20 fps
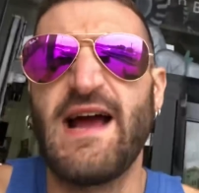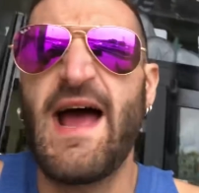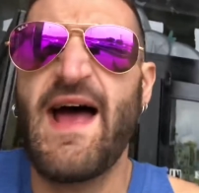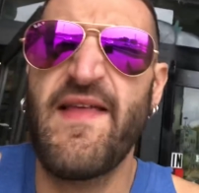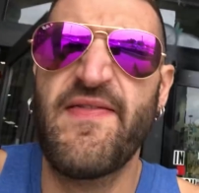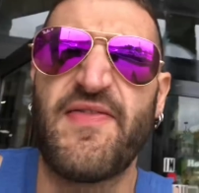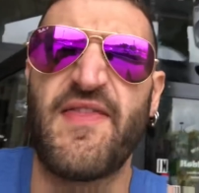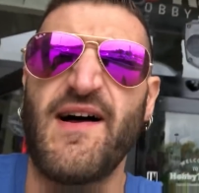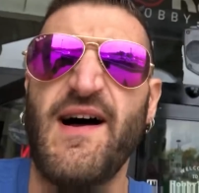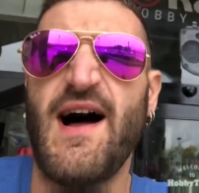
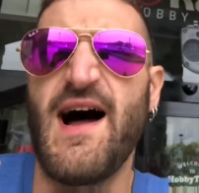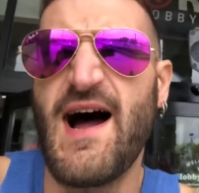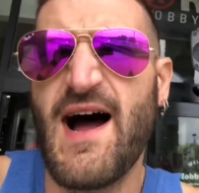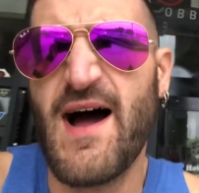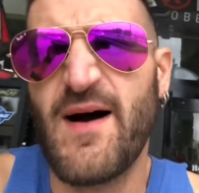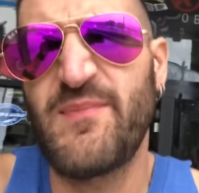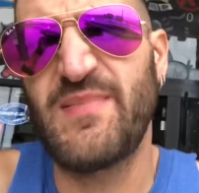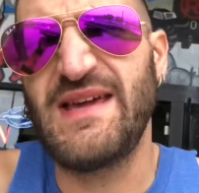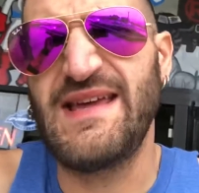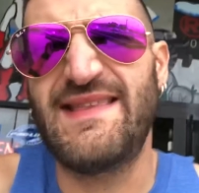at the
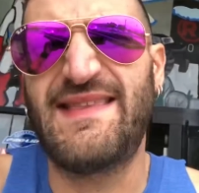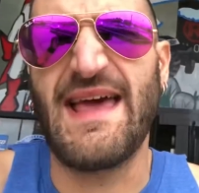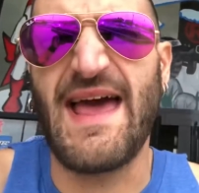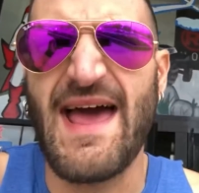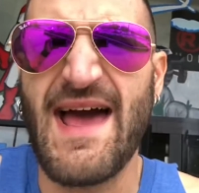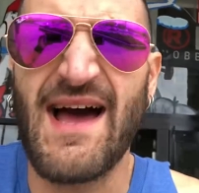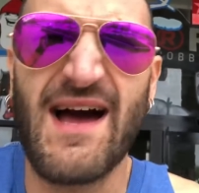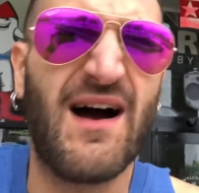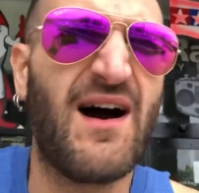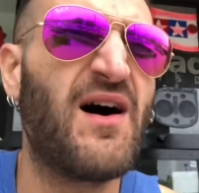Hobby
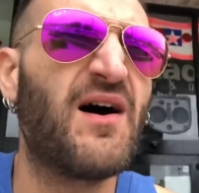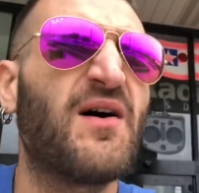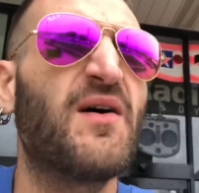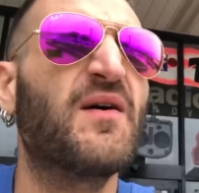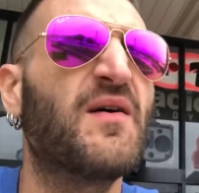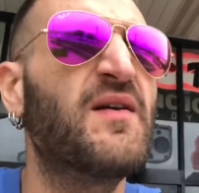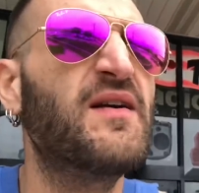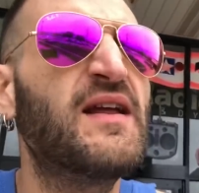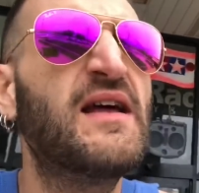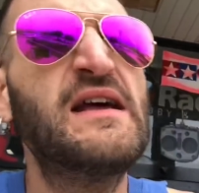
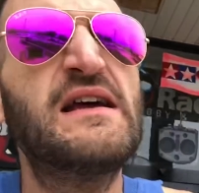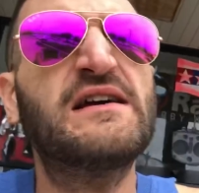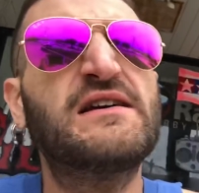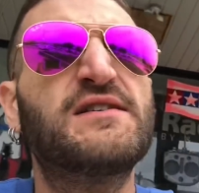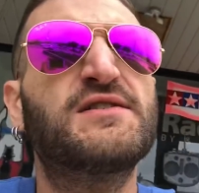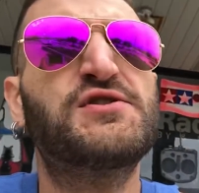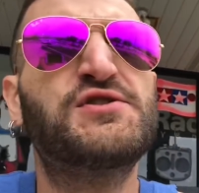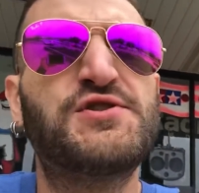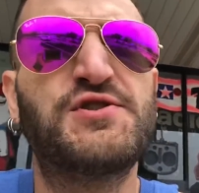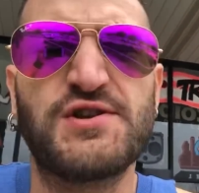Town.
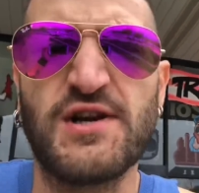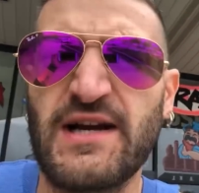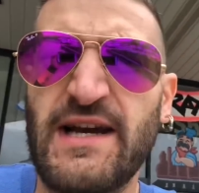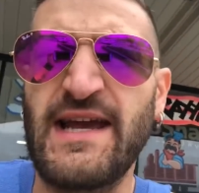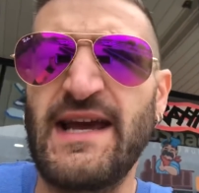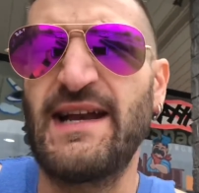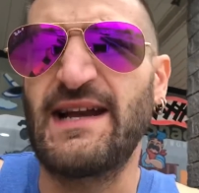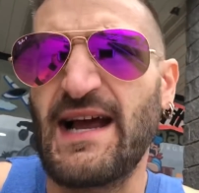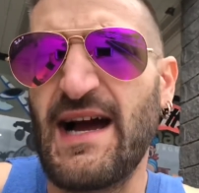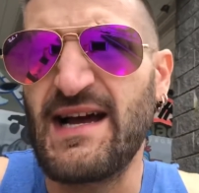Shh,
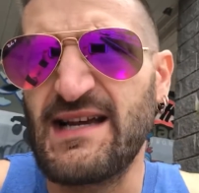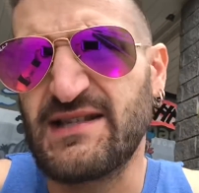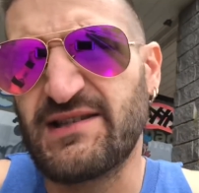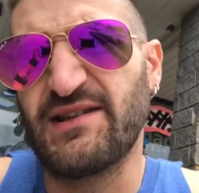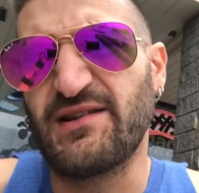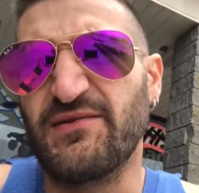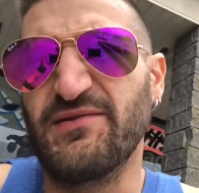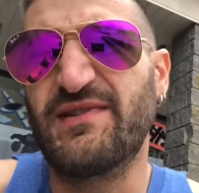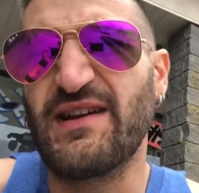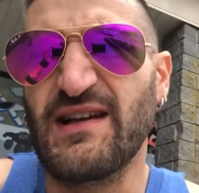again, guys,
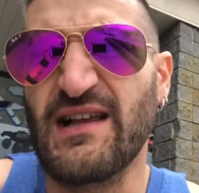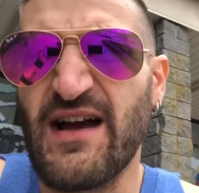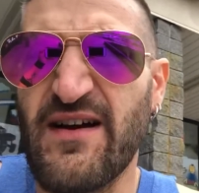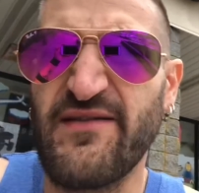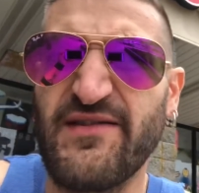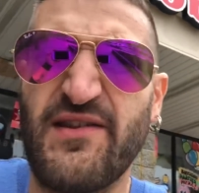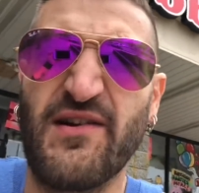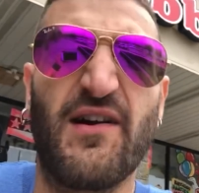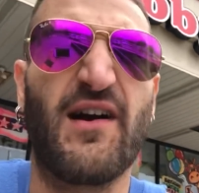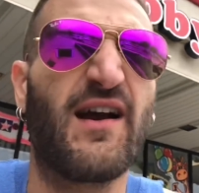don't tell
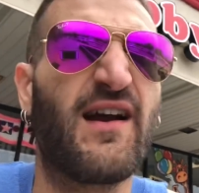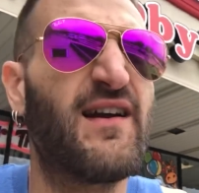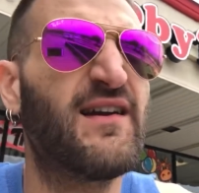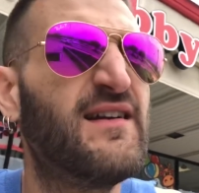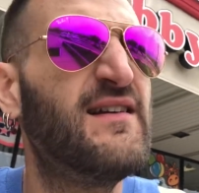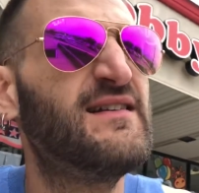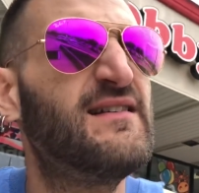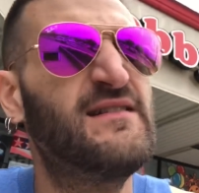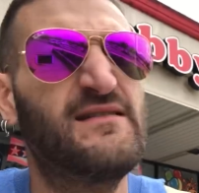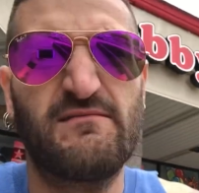Avatar.
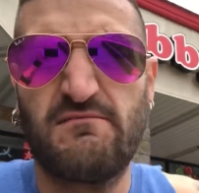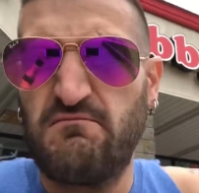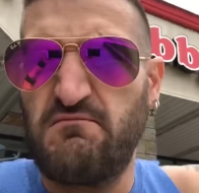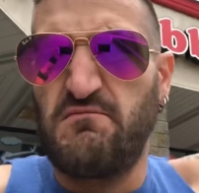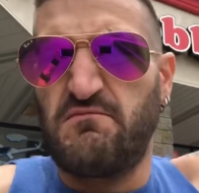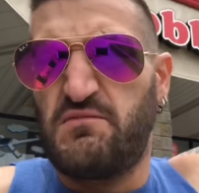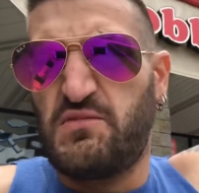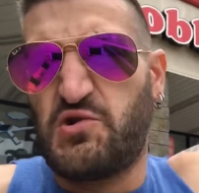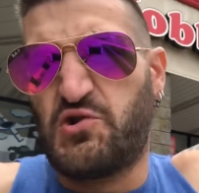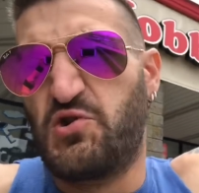
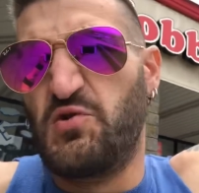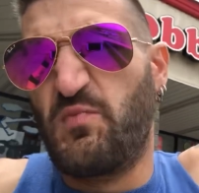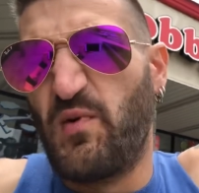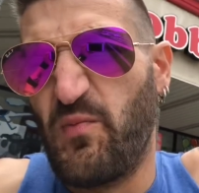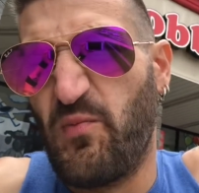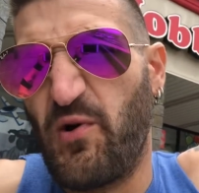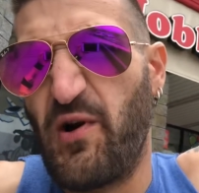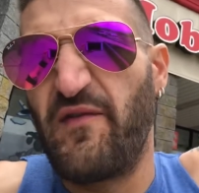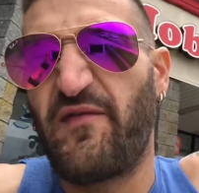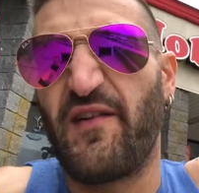Super
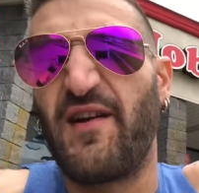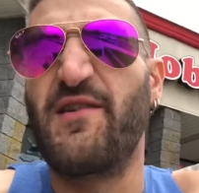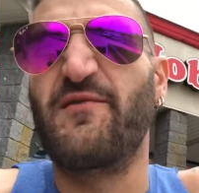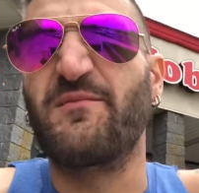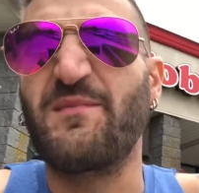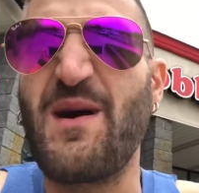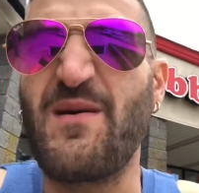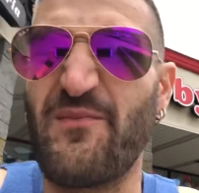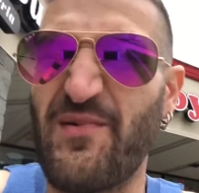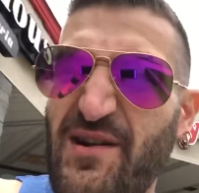boyfriend,
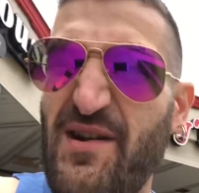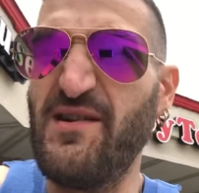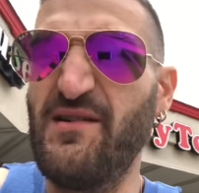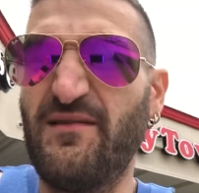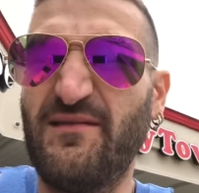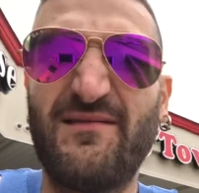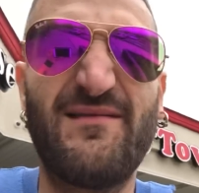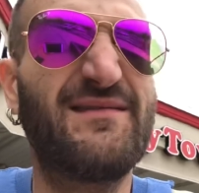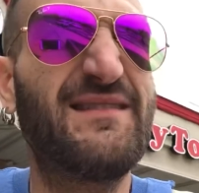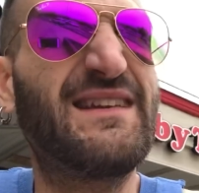remember?
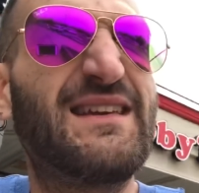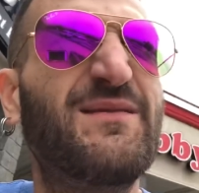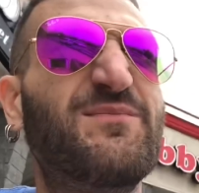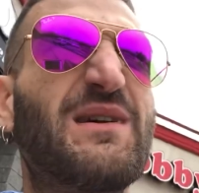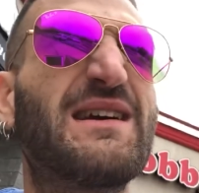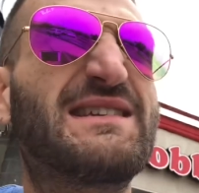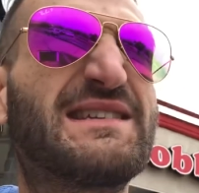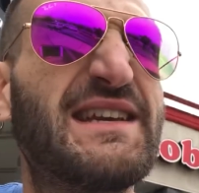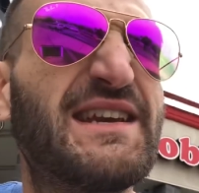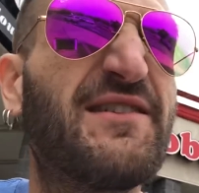Keep
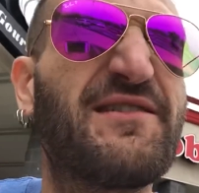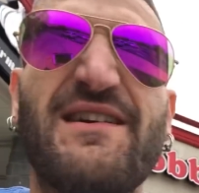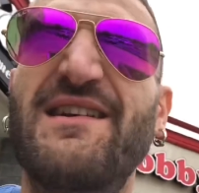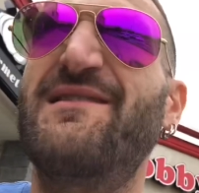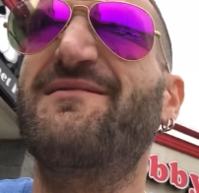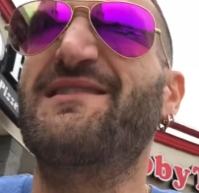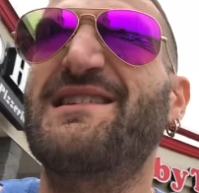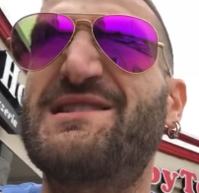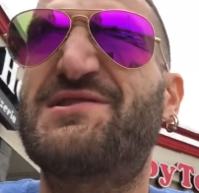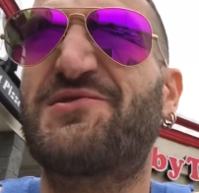my secret,
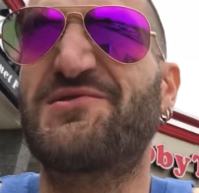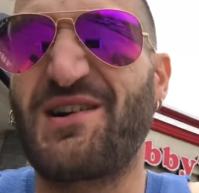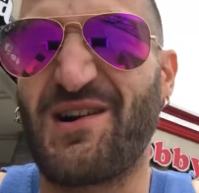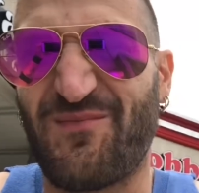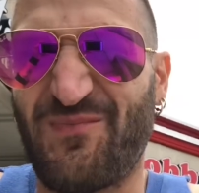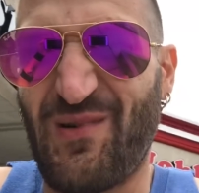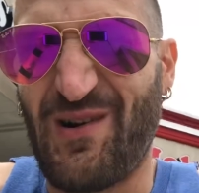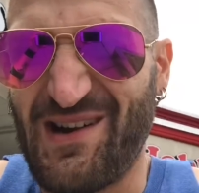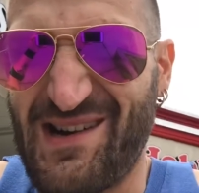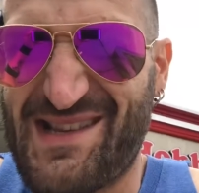race
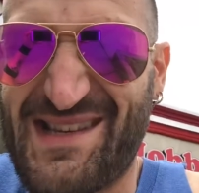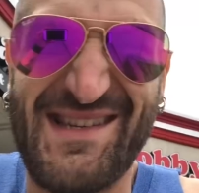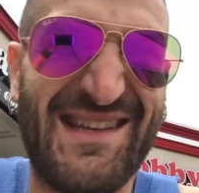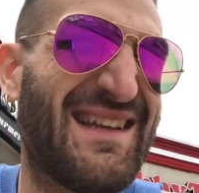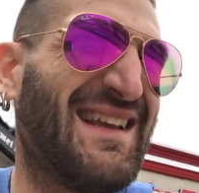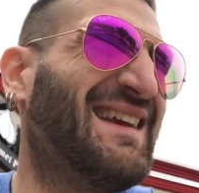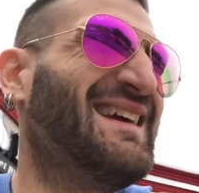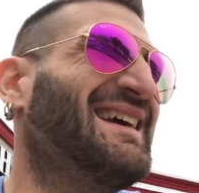truck parts.